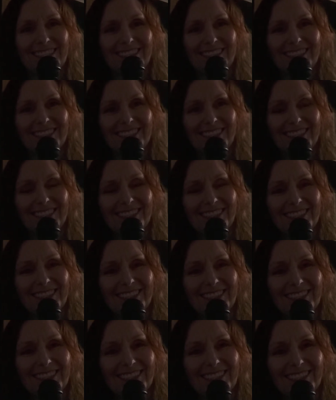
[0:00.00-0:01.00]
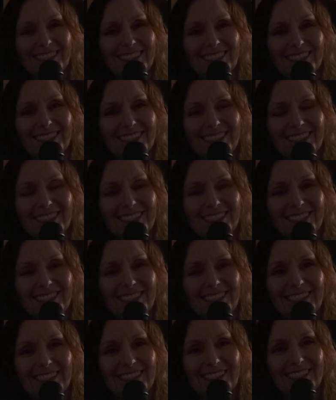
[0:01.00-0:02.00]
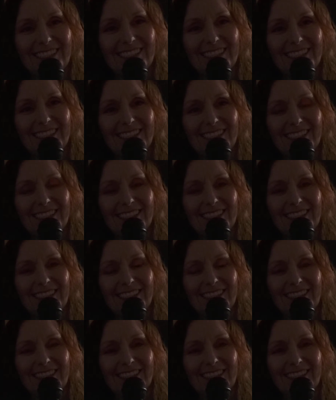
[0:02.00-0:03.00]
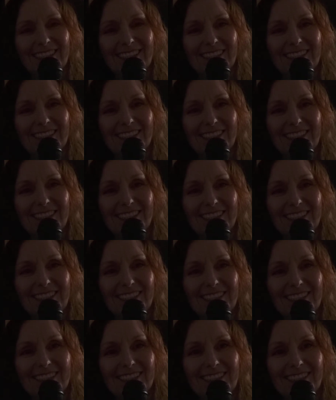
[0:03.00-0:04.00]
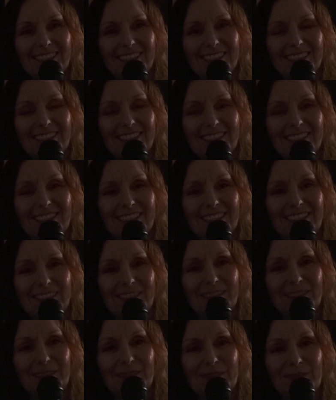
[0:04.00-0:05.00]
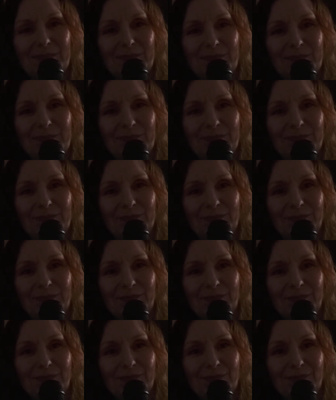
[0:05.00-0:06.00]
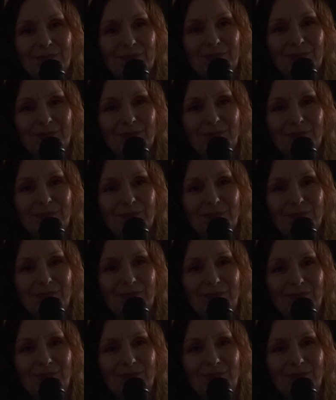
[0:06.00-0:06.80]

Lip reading: Nothing is said.